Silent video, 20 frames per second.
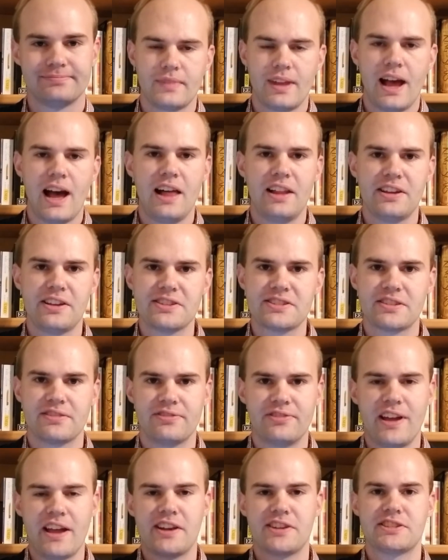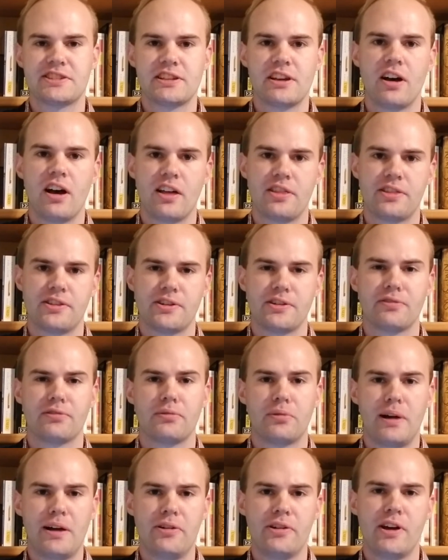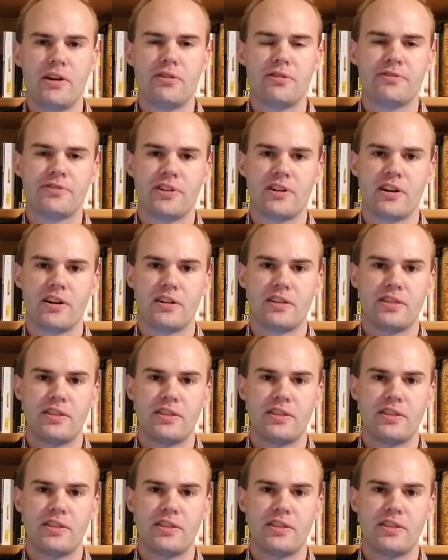Holly is a fantasy author well known for her